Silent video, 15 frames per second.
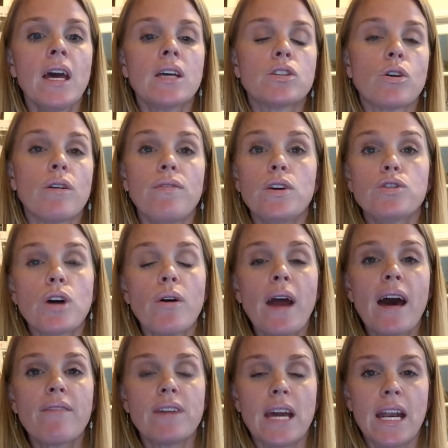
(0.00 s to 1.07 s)
So if you don't
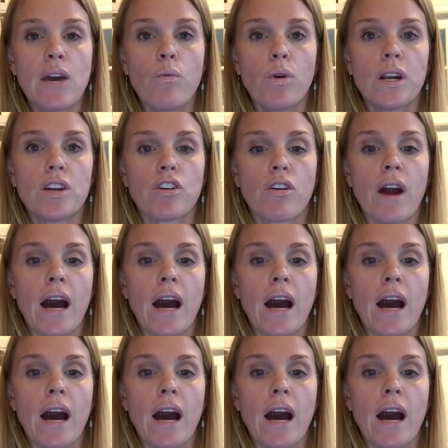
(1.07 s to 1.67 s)
have anyone in your